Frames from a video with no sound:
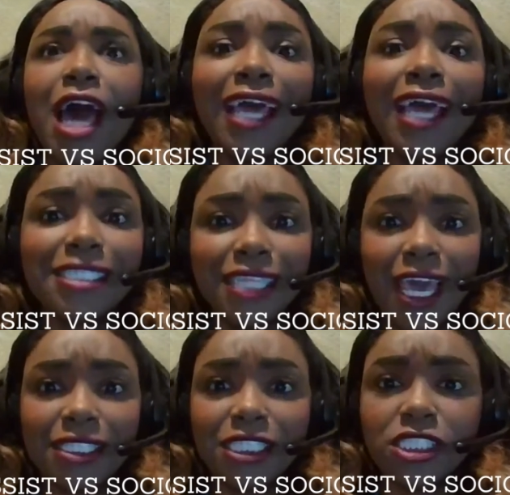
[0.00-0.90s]
I just
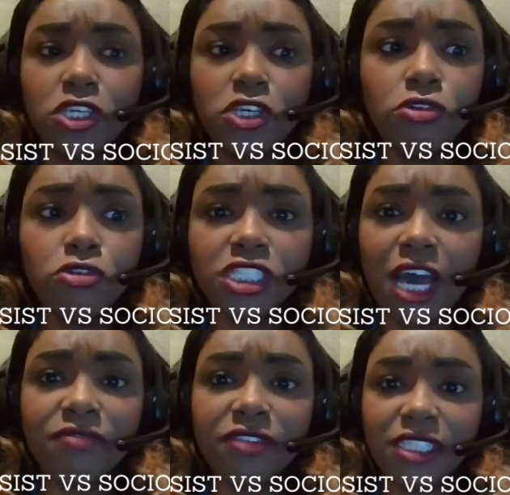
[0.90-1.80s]
had this huge
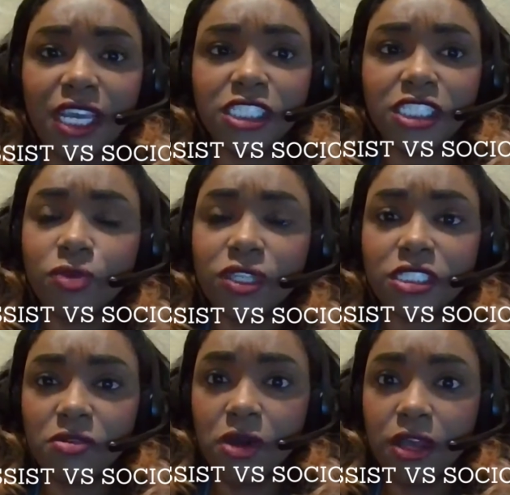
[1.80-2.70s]
conversation with
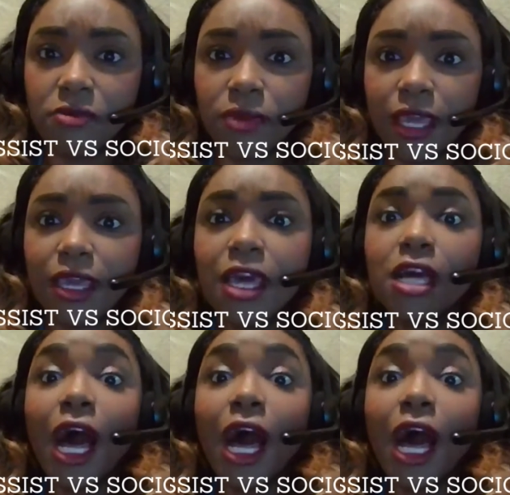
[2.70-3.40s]
someone, right?